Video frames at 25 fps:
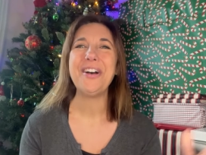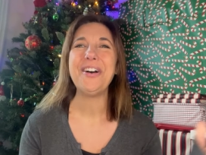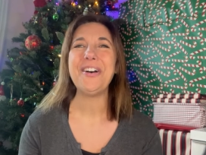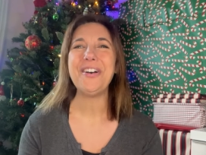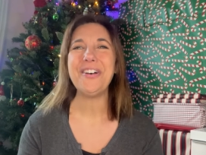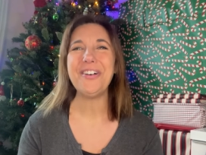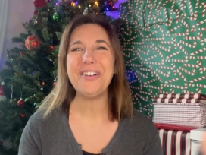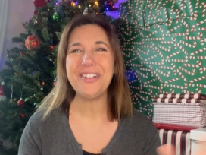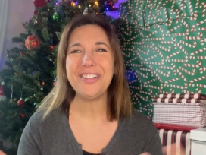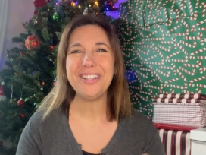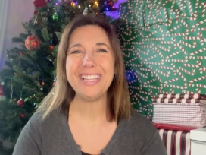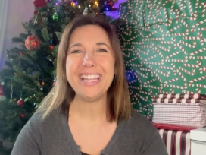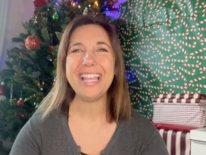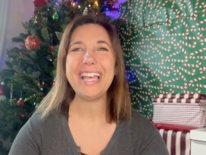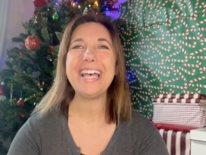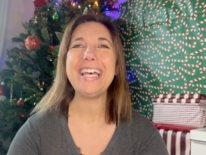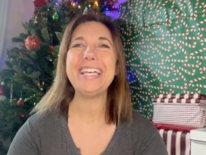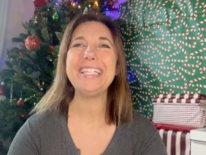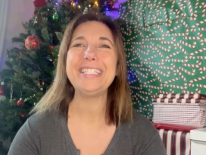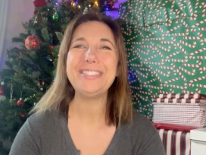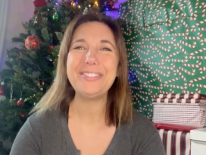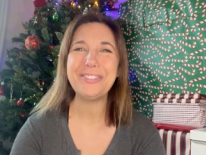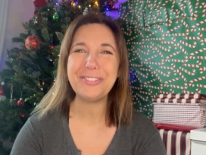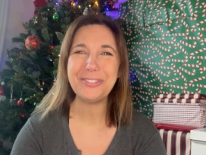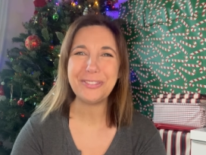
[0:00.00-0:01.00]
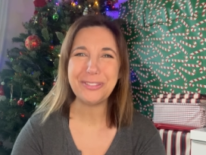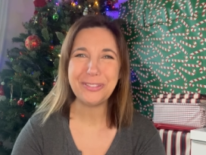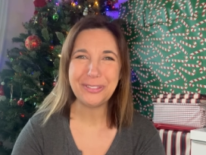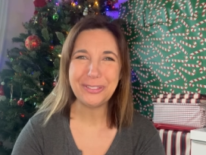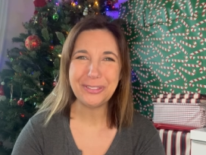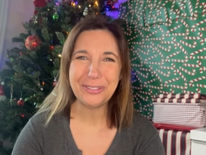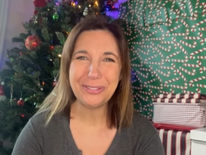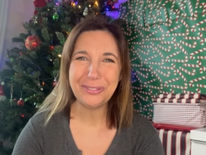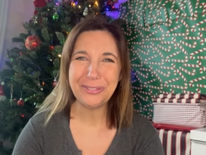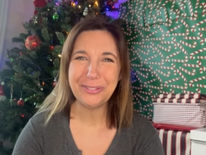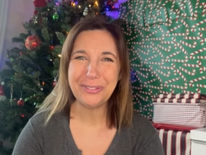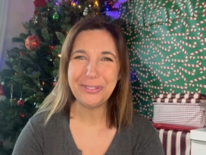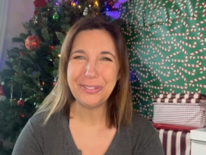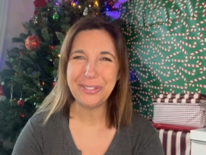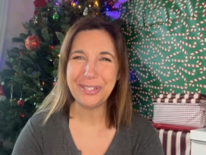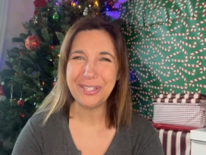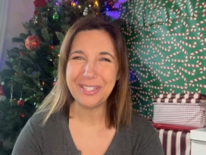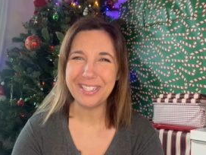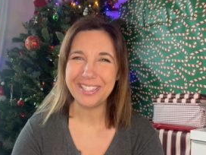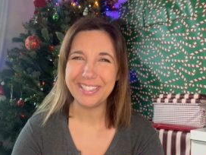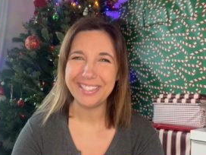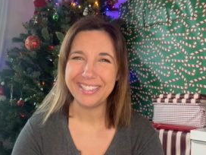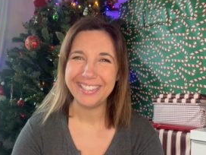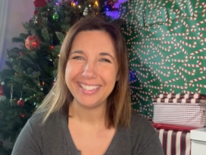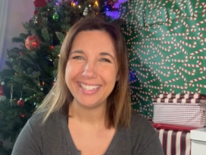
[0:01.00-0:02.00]
Olá a
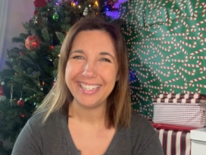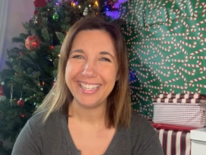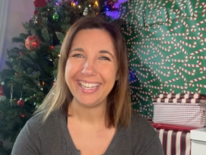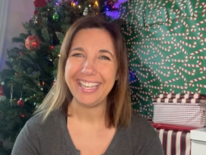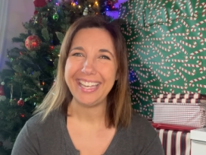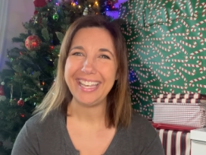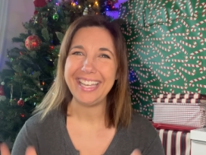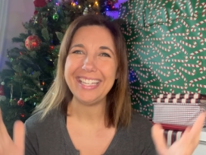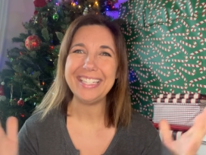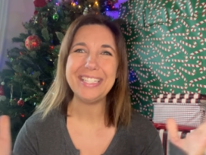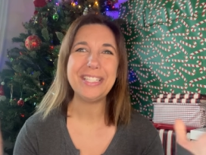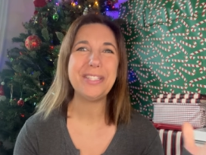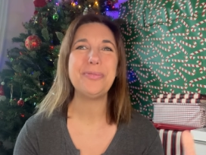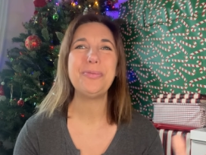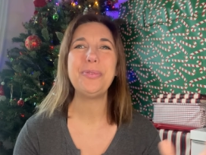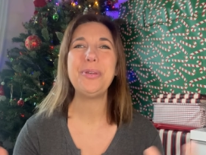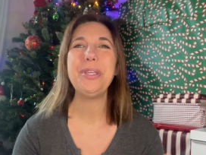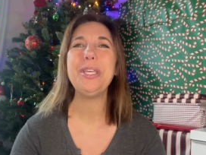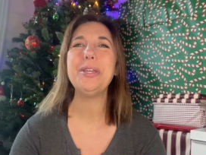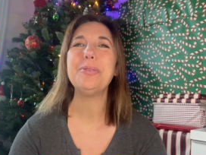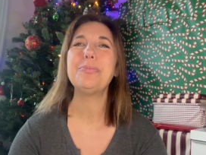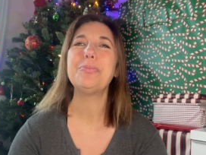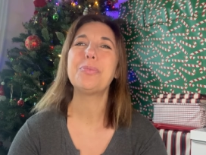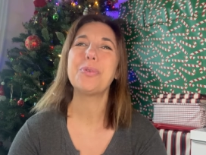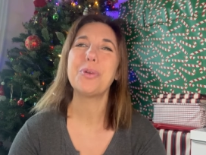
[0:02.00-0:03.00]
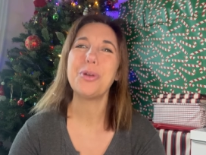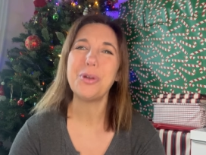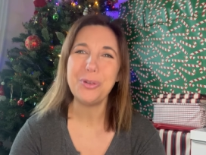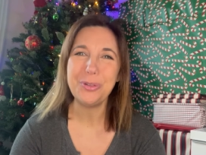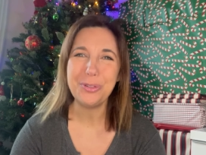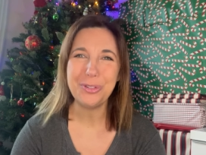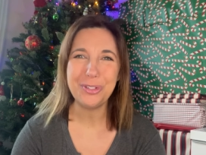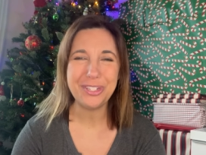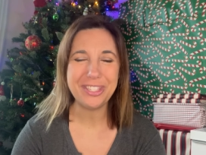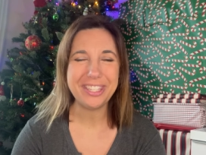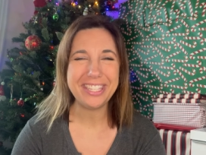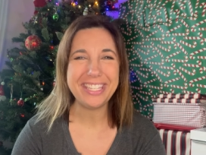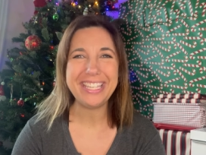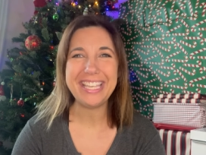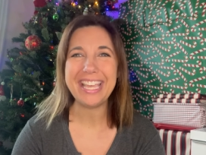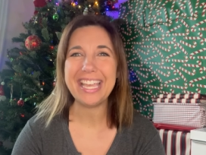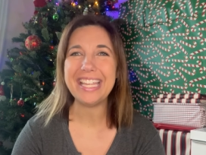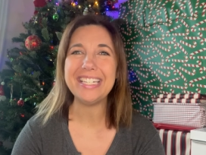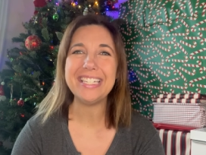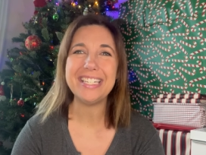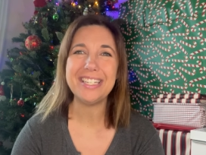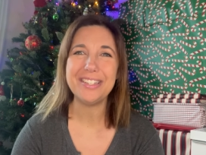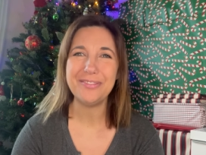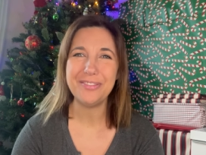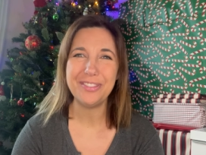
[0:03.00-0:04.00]
todos! As we approach the
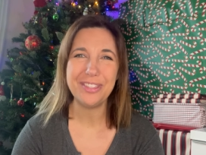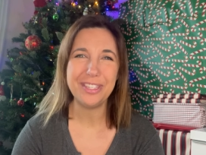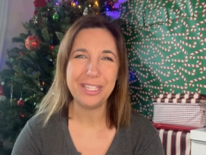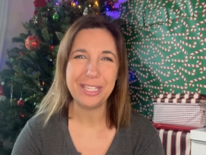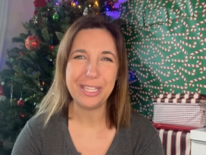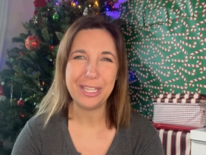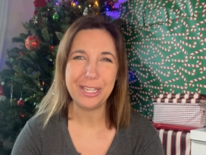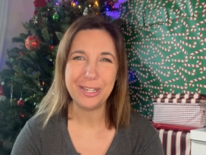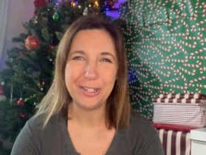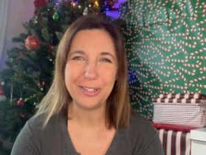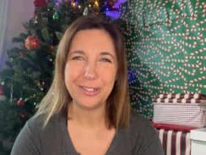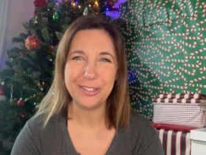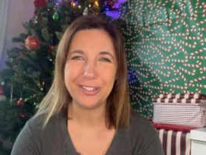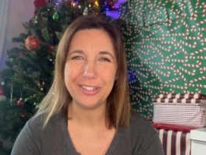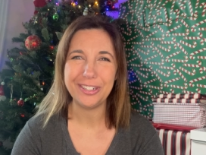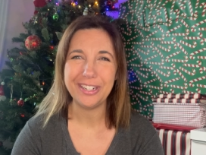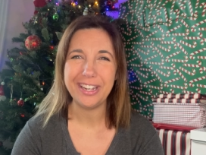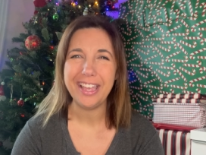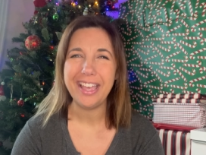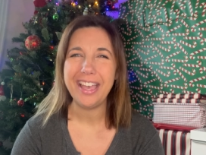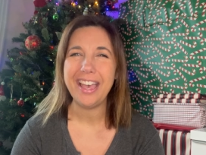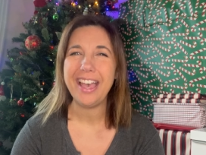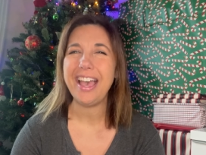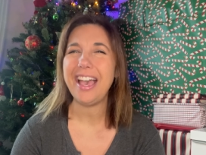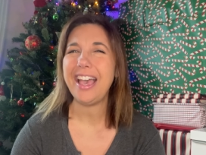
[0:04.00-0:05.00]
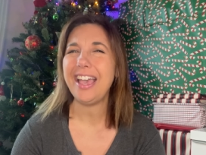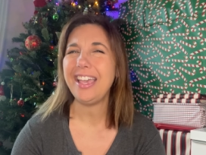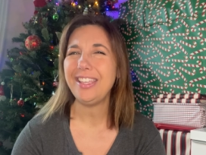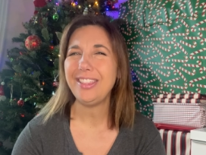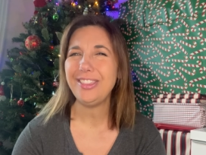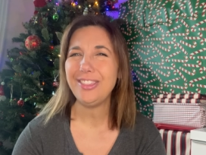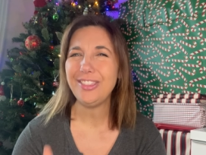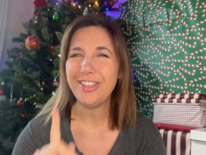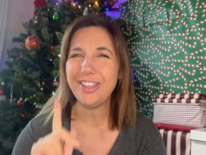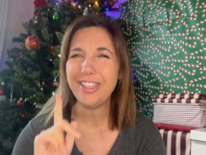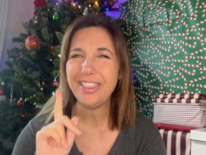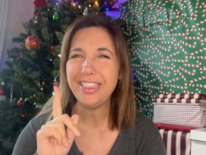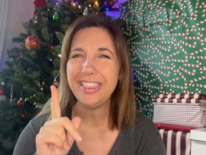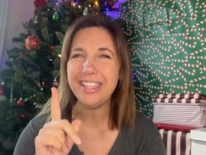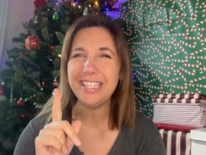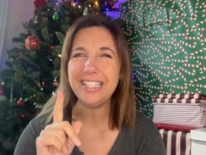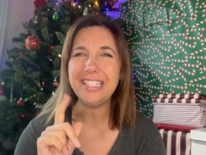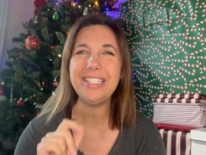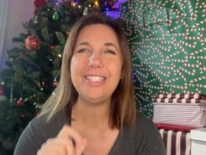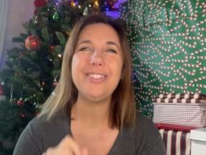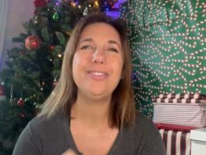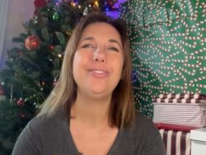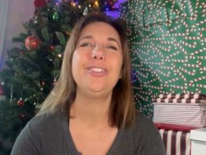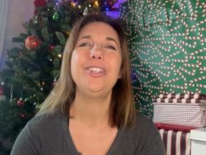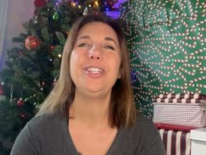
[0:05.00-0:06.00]
end of the year, I thought
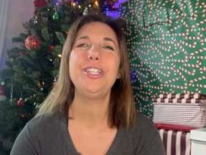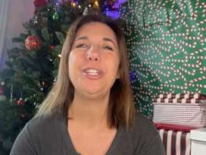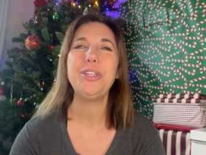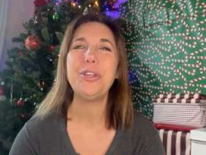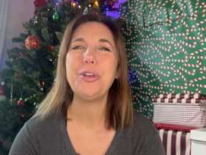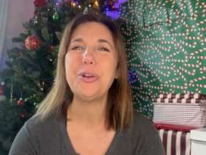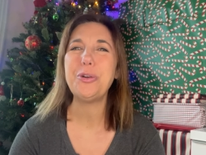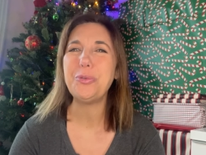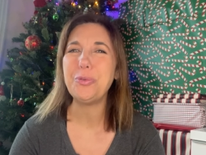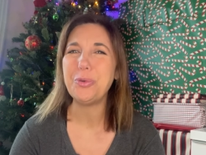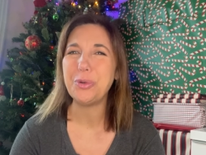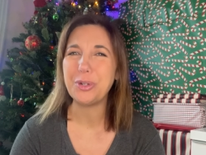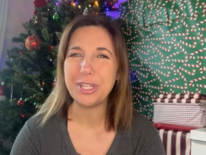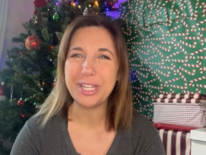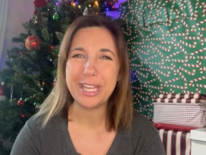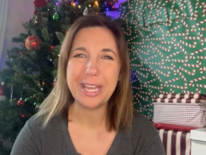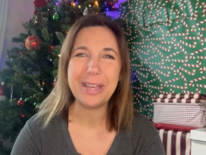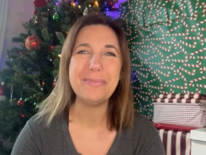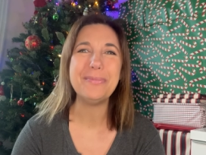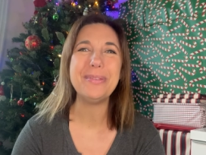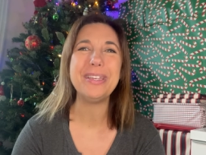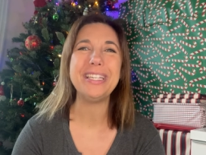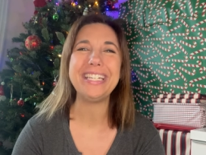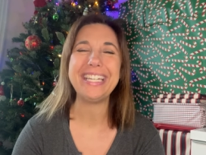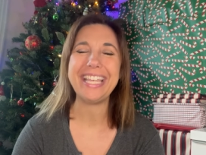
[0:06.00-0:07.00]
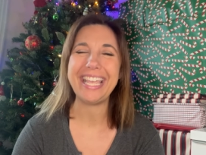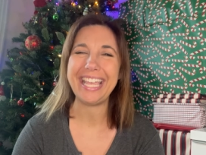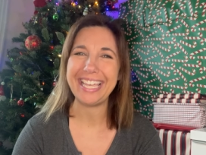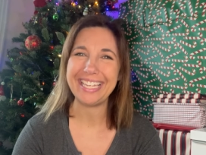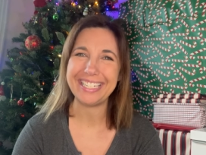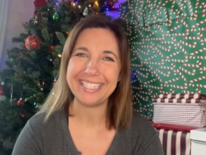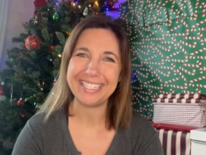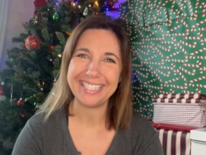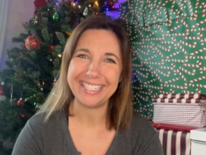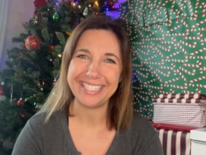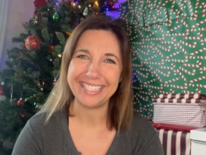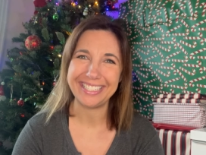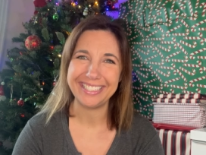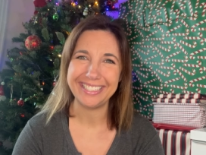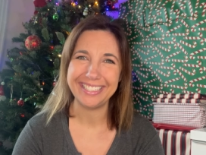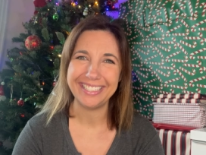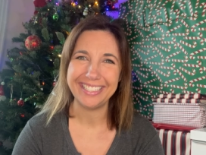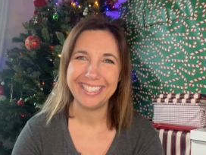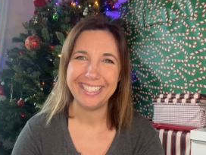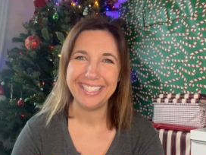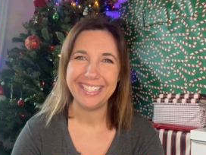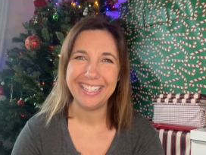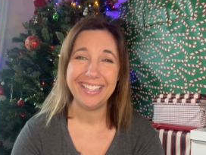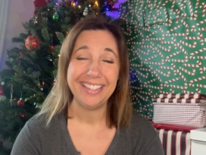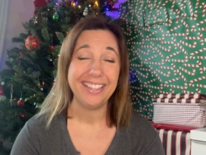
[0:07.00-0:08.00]
this video would come in handy.
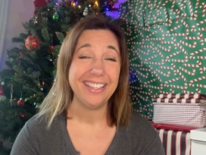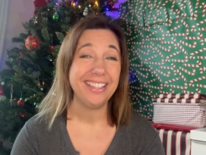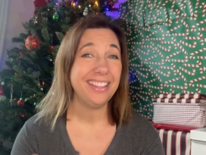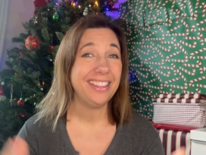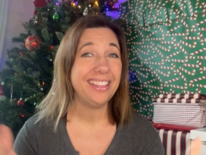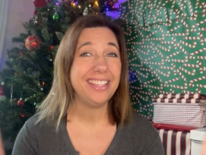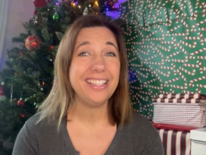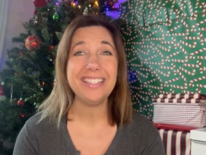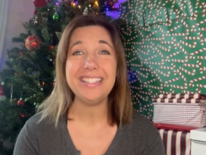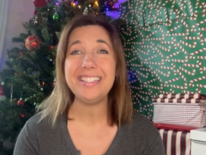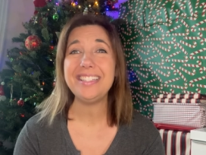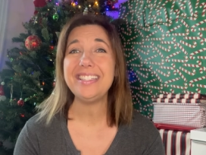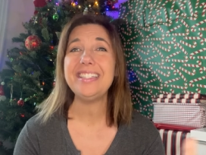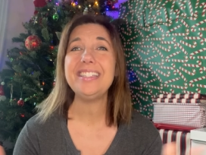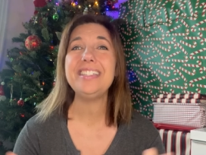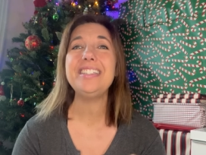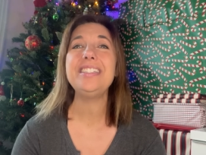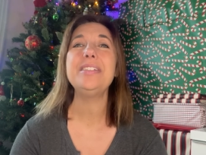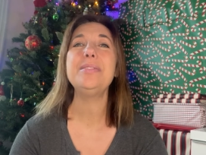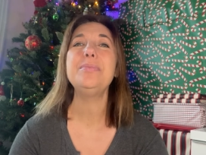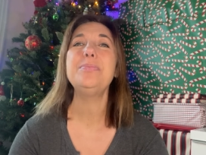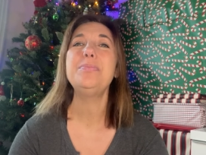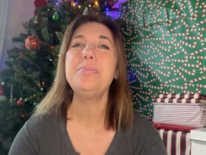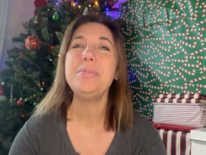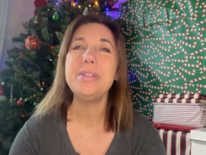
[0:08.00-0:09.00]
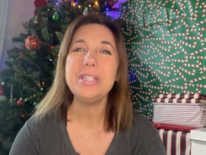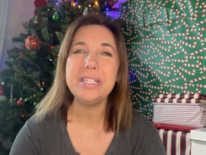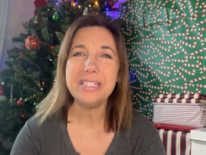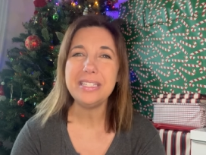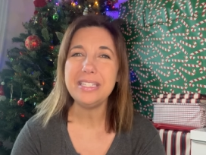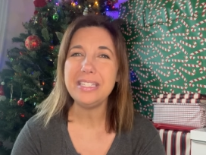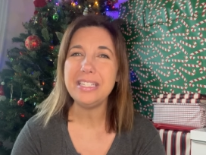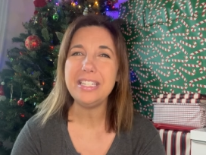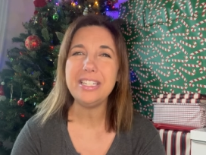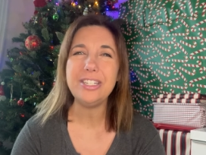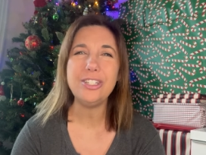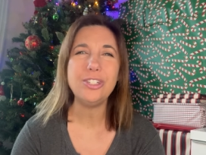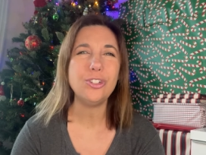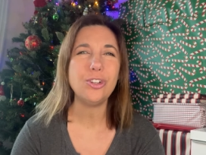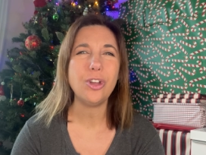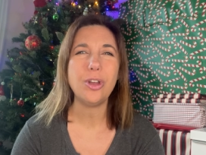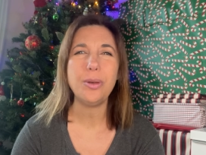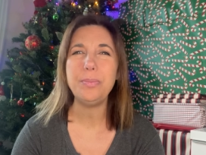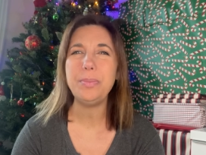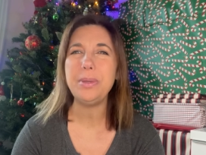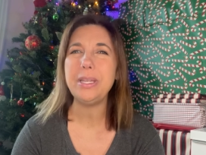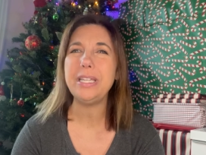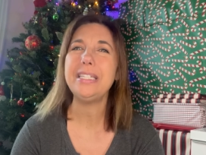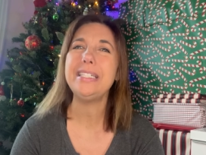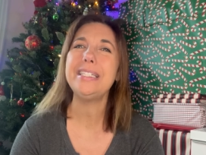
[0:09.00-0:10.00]
This is a busy
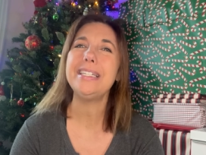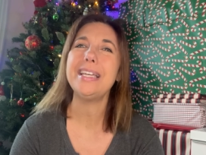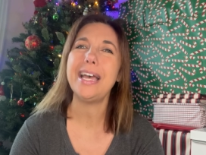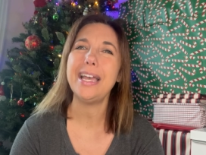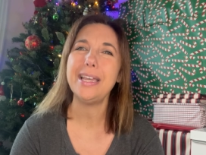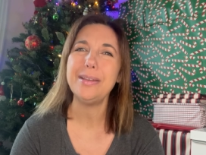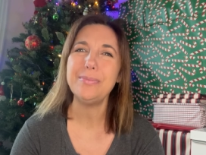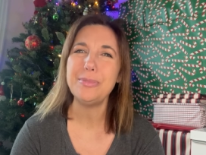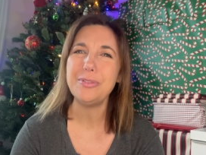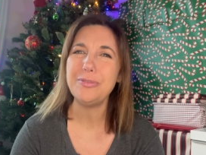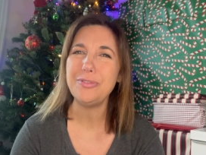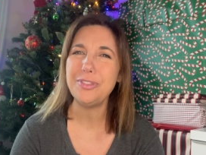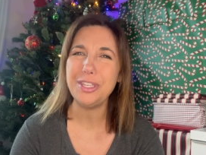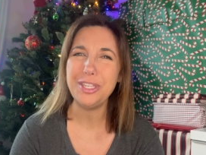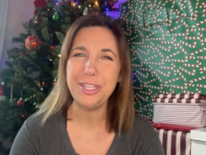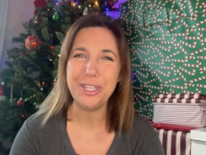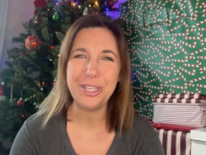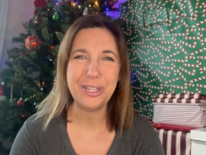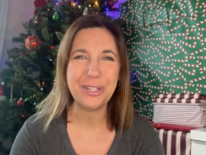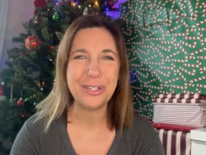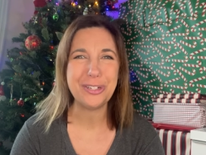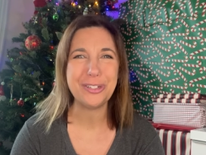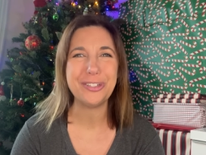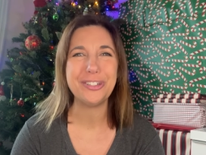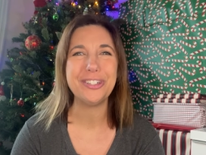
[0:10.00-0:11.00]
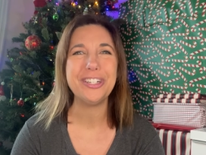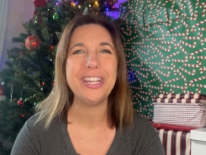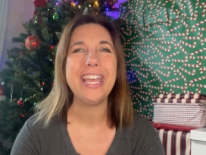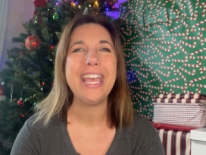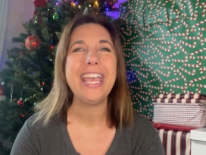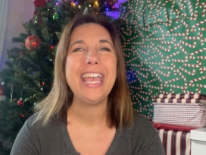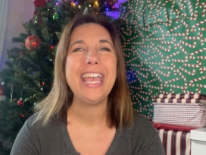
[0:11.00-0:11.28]
shopping time of the year,